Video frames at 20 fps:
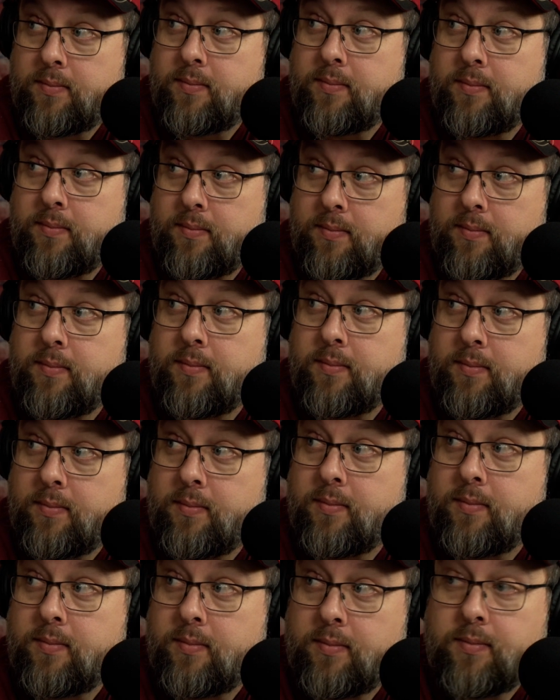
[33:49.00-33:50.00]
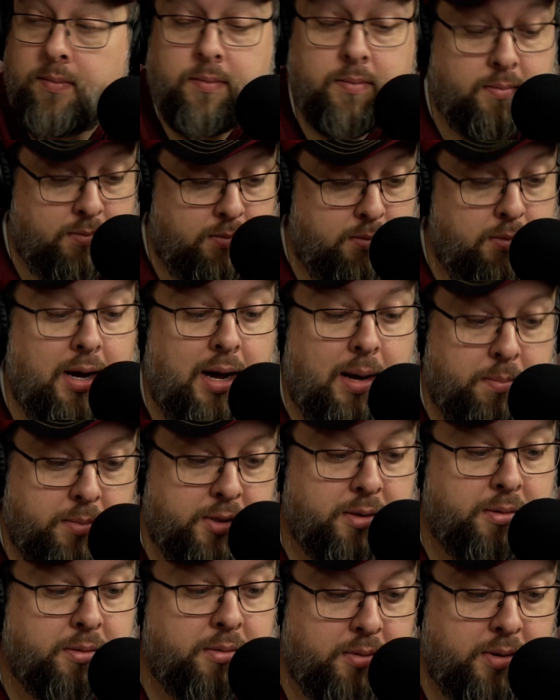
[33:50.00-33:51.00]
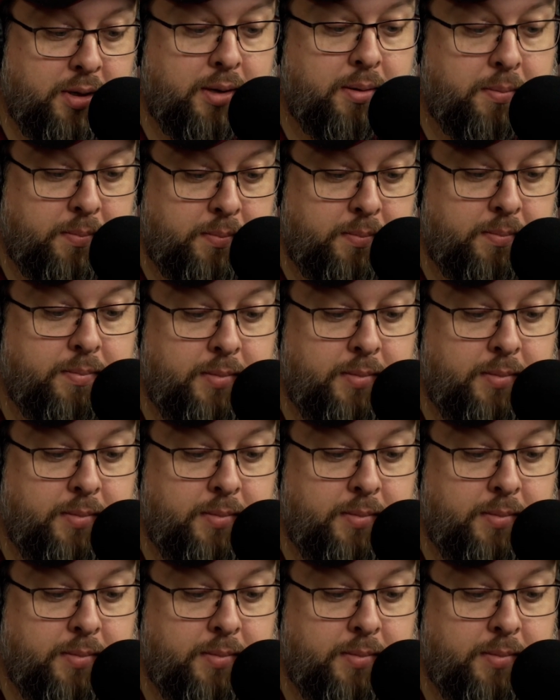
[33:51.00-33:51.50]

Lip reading: with Missy and King, right?